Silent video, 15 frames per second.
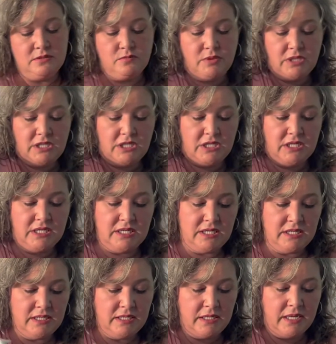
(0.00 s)
really good
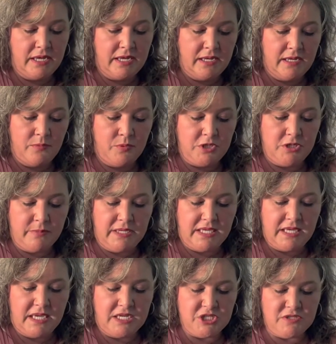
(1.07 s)
when you're
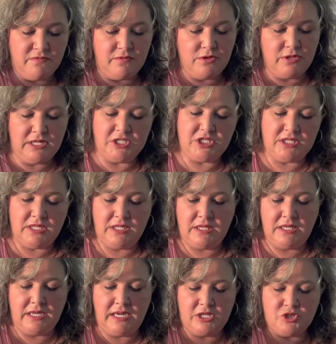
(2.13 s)
making Asian food. I just like the
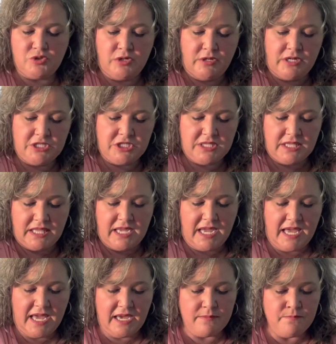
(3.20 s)
extra crunch that they
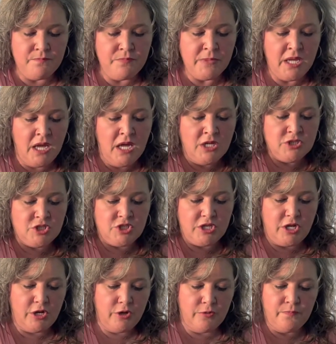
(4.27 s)
add.
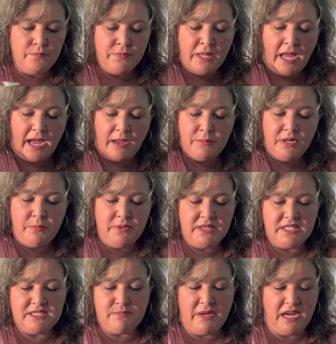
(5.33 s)
So I'm gonna put
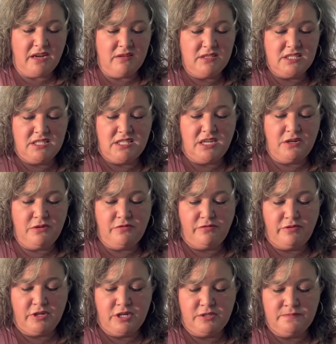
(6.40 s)
this back on the stove
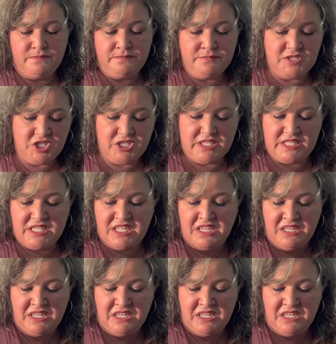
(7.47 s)
for just